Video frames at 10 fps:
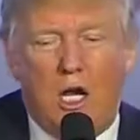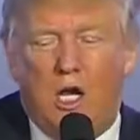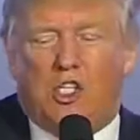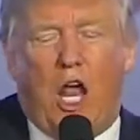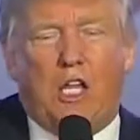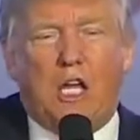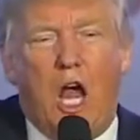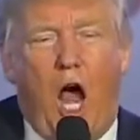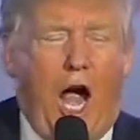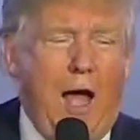He says,
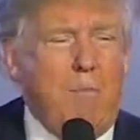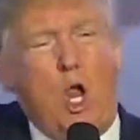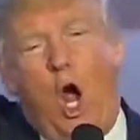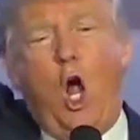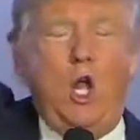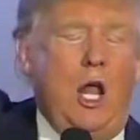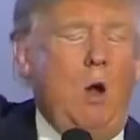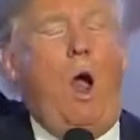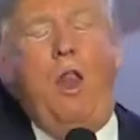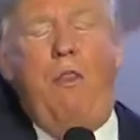I'm the only
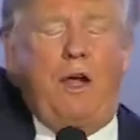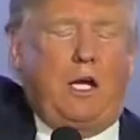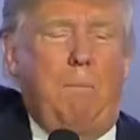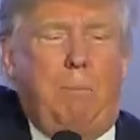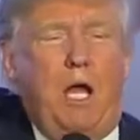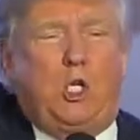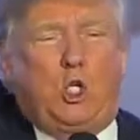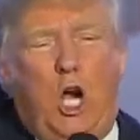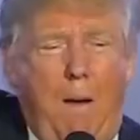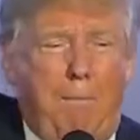one that can beat
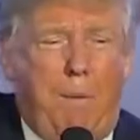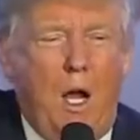Trump.